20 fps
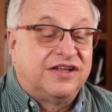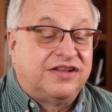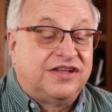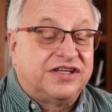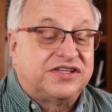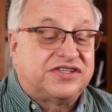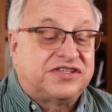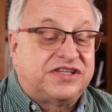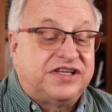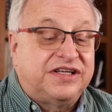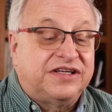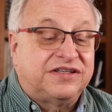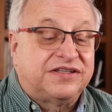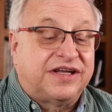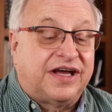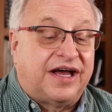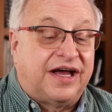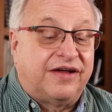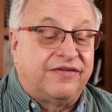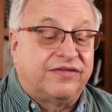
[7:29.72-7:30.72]
This steel
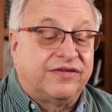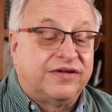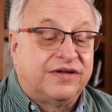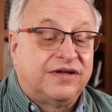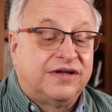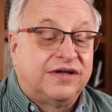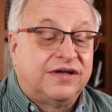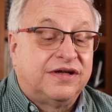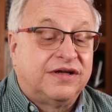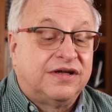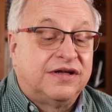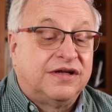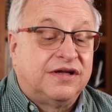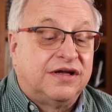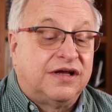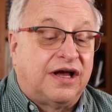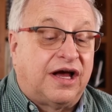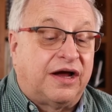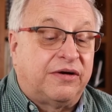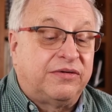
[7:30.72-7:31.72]
dive,
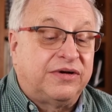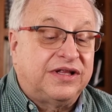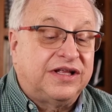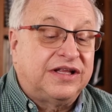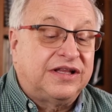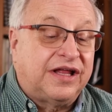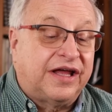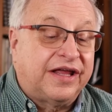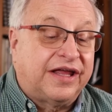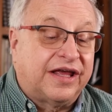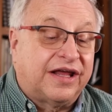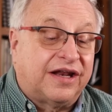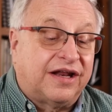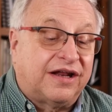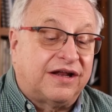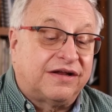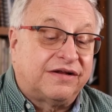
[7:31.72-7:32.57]
I really like it.